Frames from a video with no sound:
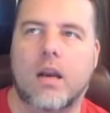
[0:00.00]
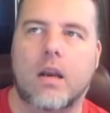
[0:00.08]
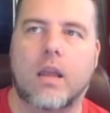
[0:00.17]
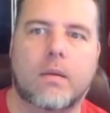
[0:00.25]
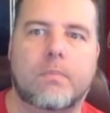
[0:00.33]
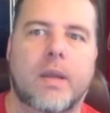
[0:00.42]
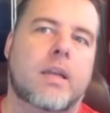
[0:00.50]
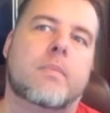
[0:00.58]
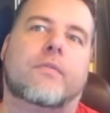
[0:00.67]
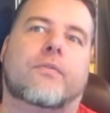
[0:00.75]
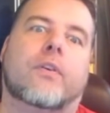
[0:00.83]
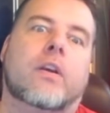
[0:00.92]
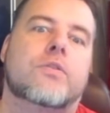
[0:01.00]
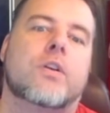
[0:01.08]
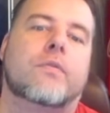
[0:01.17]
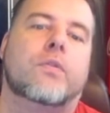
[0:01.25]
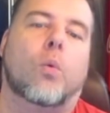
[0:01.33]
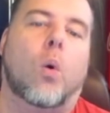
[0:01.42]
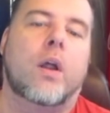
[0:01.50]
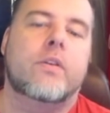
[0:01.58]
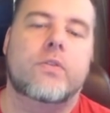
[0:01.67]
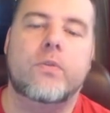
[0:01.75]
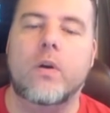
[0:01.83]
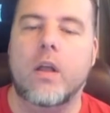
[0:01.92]
of like make him a finisher if you want
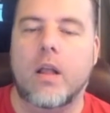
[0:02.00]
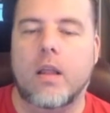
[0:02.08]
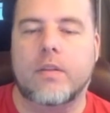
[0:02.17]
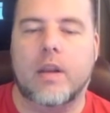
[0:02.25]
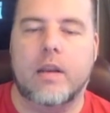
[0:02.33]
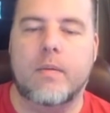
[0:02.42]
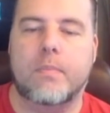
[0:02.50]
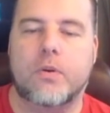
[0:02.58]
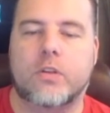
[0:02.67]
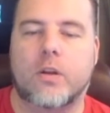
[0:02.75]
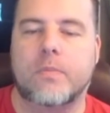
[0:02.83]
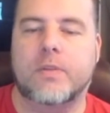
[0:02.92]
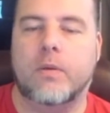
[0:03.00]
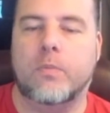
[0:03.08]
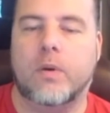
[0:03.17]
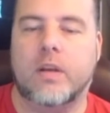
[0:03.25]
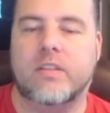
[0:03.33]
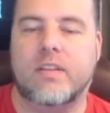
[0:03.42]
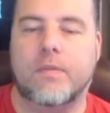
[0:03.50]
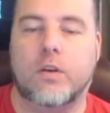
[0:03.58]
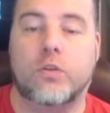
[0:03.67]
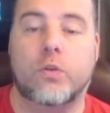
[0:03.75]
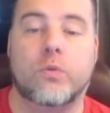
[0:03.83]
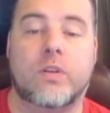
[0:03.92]
to. The limit burst comes in with a
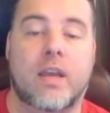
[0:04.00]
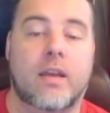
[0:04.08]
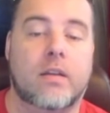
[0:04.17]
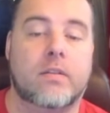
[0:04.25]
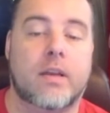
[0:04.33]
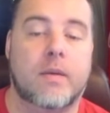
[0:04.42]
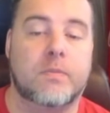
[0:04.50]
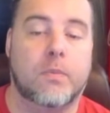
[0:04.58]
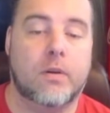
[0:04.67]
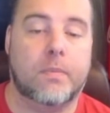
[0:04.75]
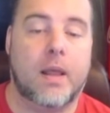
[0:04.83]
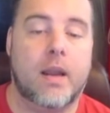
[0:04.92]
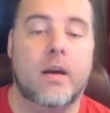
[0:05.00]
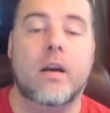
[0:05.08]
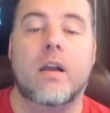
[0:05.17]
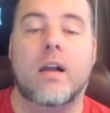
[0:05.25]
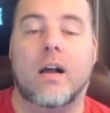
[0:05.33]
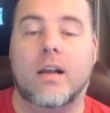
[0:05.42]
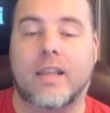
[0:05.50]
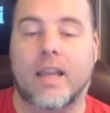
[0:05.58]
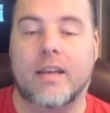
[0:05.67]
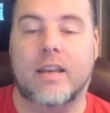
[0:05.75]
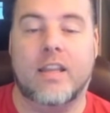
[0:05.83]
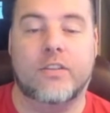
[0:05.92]
72 times multiplier,
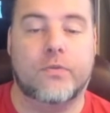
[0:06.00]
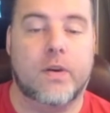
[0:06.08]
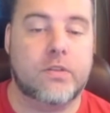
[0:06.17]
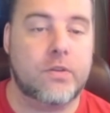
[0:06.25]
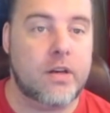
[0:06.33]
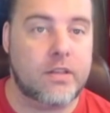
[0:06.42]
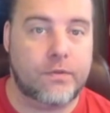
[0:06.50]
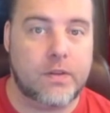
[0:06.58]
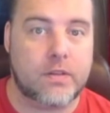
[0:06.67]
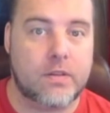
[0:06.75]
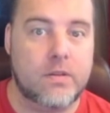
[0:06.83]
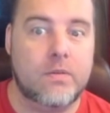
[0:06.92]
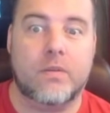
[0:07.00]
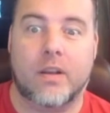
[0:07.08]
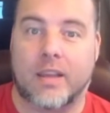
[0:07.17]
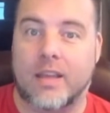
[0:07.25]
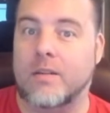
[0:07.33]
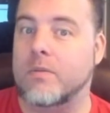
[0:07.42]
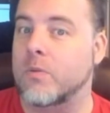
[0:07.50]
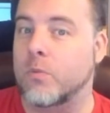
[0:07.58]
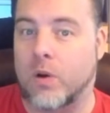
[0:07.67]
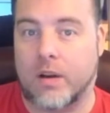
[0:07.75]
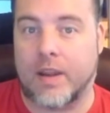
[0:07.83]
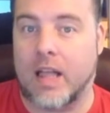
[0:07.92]
again is registered as physical, again
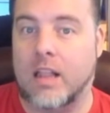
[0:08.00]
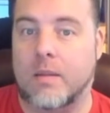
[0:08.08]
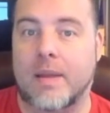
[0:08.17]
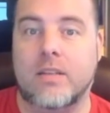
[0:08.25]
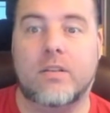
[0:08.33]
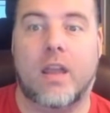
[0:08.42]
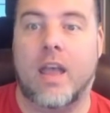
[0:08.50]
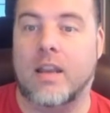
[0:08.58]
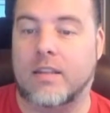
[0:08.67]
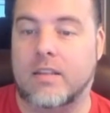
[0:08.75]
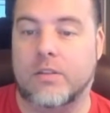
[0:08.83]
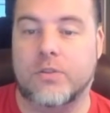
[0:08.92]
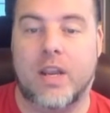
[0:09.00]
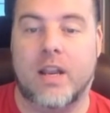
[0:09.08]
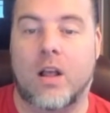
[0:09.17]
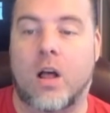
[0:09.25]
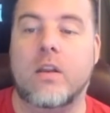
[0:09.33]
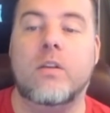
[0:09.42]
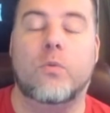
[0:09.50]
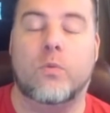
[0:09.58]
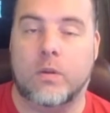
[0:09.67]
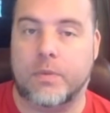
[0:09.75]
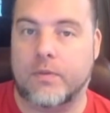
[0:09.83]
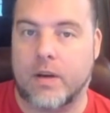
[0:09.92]
whatever element and killers you add on
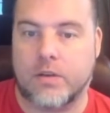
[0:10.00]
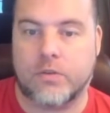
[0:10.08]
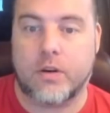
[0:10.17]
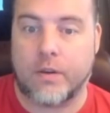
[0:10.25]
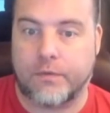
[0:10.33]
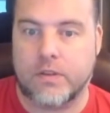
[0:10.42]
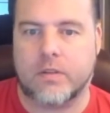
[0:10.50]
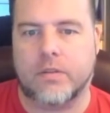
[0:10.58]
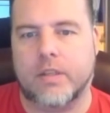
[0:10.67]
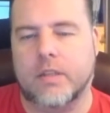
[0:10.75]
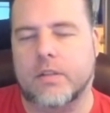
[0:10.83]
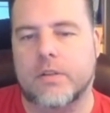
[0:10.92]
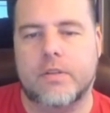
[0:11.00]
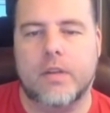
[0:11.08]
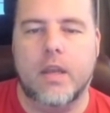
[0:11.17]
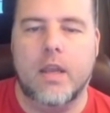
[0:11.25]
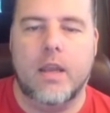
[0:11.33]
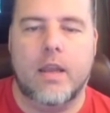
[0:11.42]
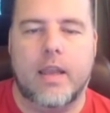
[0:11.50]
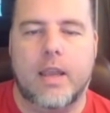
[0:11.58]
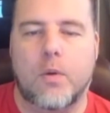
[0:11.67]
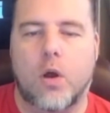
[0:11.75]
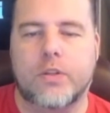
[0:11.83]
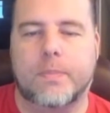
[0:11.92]
will be registered as physical killers. It
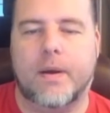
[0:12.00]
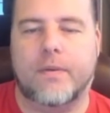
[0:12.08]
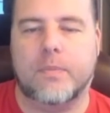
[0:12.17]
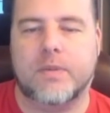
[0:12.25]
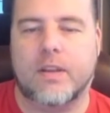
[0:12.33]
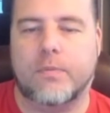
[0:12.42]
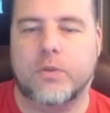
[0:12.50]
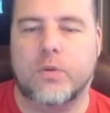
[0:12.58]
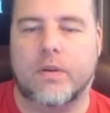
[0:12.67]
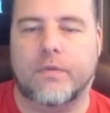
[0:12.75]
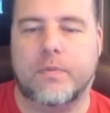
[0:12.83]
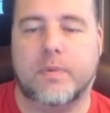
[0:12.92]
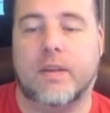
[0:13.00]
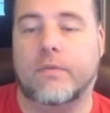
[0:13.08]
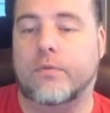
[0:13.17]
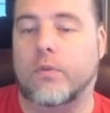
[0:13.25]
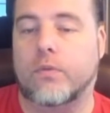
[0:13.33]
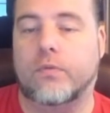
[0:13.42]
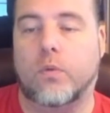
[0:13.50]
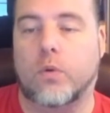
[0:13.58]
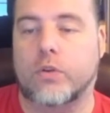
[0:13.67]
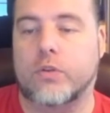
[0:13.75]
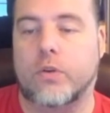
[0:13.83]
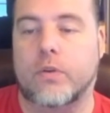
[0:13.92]
will also buff himself with 250% for 4
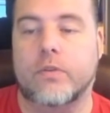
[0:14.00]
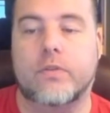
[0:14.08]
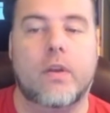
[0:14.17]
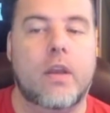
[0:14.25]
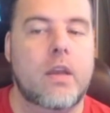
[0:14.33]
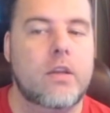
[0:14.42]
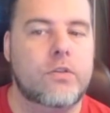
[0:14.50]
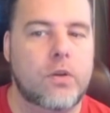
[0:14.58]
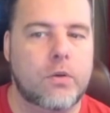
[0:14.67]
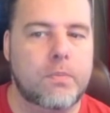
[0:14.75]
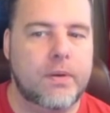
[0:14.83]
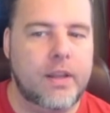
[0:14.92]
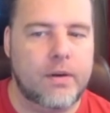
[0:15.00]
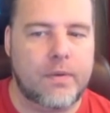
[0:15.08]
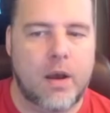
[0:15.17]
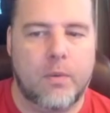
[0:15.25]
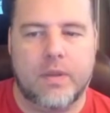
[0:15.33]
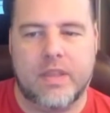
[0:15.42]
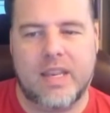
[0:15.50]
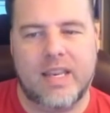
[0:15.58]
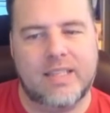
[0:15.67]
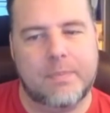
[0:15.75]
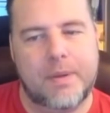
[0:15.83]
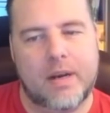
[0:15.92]
turns, so you can play around with it. It's
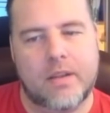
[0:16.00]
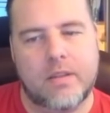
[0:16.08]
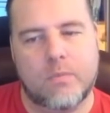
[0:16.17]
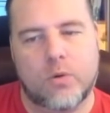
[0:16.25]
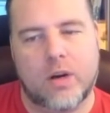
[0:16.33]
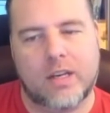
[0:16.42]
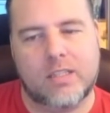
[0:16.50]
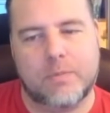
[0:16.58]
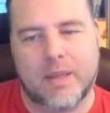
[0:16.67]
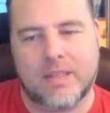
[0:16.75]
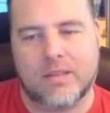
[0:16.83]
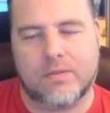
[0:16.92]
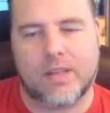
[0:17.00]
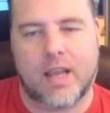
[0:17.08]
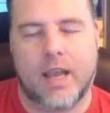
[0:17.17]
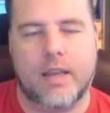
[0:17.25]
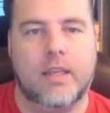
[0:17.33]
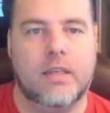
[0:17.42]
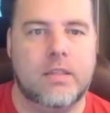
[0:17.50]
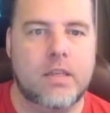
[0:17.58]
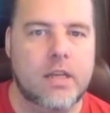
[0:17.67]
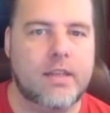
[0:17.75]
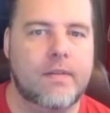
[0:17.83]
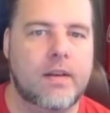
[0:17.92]
a bit on the more expensive side. He
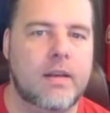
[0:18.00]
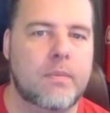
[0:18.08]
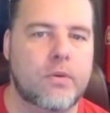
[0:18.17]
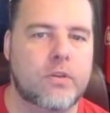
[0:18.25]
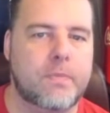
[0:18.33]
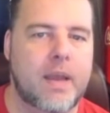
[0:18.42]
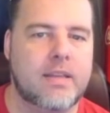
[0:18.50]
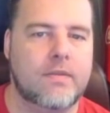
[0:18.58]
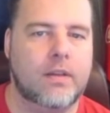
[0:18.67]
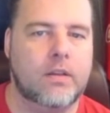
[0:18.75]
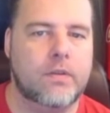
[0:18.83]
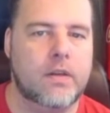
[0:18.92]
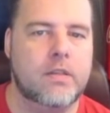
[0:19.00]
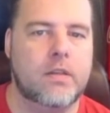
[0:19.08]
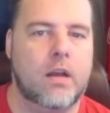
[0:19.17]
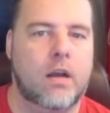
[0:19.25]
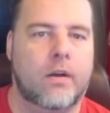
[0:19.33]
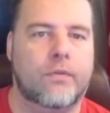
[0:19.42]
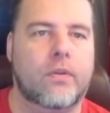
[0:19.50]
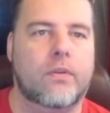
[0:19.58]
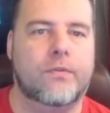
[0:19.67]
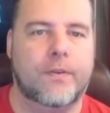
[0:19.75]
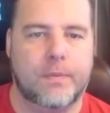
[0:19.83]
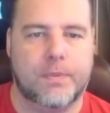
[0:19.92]
does have a limit burst passive increase of
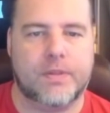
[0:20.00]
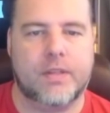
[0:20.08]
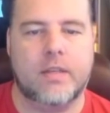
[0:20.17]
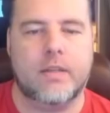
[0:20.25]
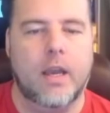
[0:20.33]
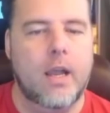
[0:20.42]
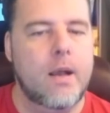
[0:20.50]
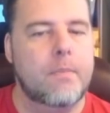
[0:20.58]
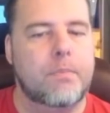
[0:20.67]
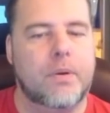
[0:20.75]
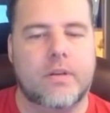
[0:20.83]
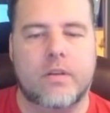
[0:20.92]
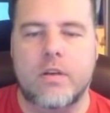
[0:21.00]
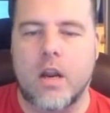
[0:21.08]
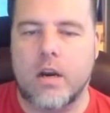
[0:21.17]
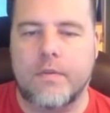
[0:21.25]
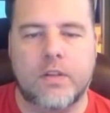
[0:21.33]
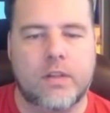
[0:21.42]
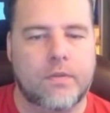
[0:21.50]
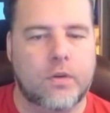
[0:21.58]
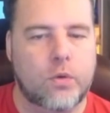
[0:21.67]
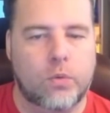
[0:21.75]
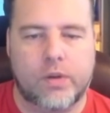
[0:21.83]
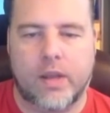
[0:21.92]
50%, but none of his other
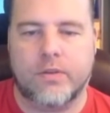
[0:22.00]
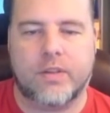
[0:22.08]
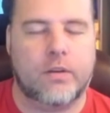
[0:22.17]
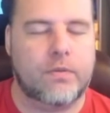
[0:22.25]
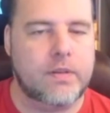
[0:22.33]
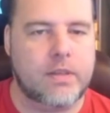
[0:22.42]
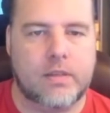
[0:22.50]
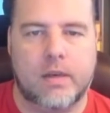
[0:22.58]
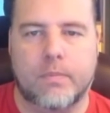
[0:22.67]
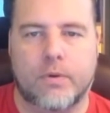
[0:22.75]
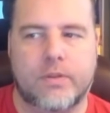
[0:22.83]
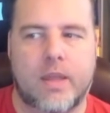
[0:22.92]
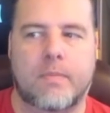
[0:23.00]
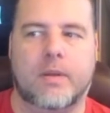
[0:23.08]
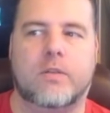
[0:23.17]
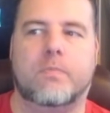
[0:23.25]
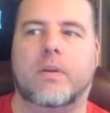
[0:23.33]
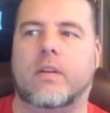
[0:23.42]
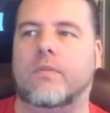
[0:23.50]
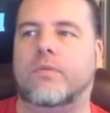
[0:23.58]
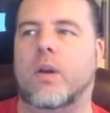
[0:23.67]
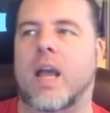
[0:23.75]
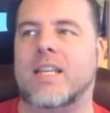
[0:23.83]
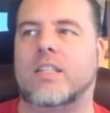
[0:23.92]
cooldowns increases limit burst damage. But if you
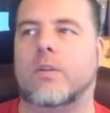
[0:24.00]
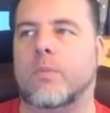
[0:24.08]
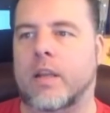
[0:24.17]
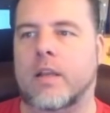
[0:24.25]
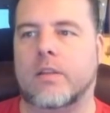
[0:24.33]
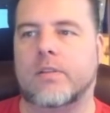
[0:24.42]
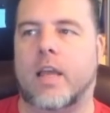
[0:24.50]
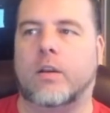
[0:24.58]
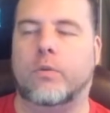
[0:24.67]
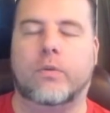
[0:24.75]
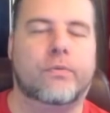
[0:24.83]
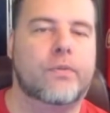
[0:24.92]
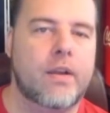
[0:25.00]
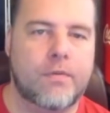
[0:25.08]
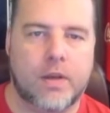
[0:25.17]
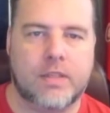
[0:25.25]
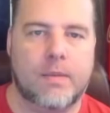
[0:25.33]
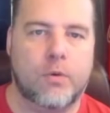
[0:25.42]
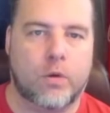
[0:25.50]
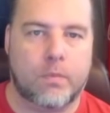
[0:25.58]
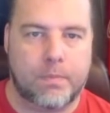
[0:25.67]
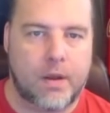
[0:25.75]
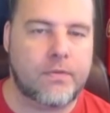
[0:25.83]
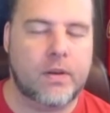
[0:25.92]
add someone else, like Frey, for example, who could
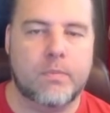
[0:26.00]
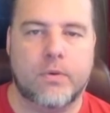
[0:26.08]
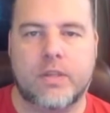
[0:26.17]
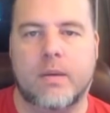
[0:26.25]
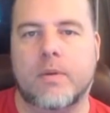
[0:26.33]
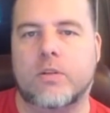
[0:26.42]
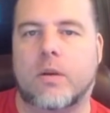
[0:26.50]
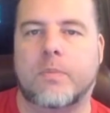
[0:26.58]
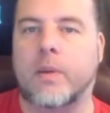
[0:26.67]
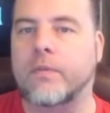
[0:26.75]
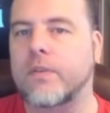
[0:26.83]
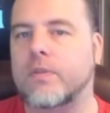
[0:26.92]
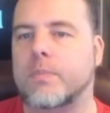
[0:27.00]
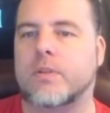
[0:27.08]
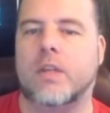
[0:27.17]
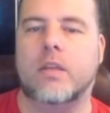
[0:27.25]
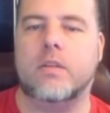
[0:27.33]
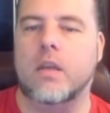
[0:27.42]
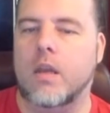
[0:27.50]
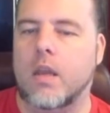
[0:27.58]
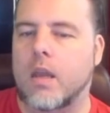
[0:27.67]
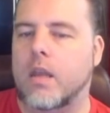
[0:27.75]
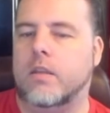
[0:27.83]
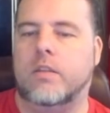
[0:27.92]
buff limit burst damage up with 50%,
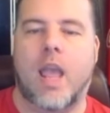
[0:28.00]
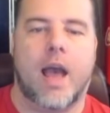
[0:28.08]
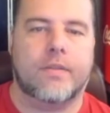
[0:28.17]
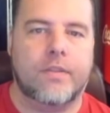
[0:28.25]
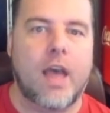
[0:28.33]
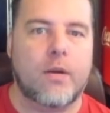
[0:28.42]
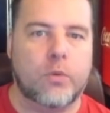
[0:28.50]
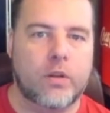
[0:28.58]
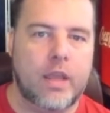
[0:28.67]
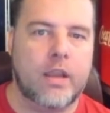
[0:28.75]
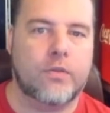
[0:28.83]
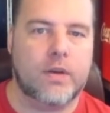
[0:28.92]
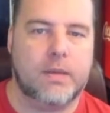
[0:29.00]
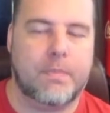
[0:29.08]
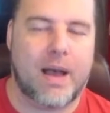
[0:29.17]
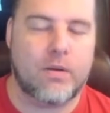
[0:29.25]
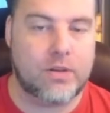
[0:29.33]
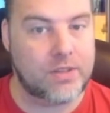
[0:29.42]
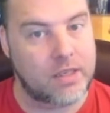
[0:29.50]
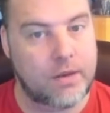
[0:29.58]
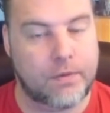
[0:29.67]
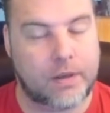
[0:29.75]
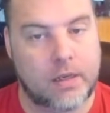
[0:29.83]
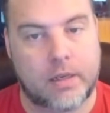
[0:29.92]
yeah, that will increase the power
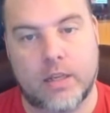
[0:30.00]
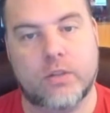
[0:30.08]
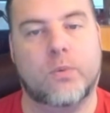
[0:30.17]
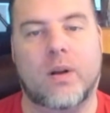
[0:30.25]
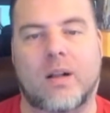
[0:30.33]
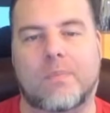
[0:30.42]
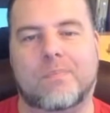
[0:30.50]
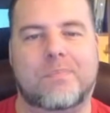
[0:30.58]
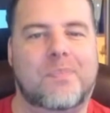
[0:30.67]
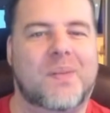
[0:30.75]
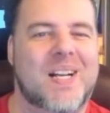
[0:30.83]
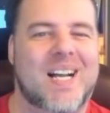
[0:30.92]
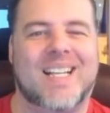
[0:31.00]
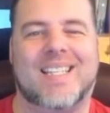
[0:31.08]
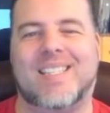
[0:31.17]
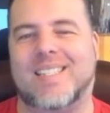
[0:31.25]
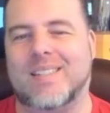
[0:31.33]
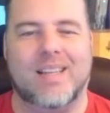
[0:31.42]
significantly as well. But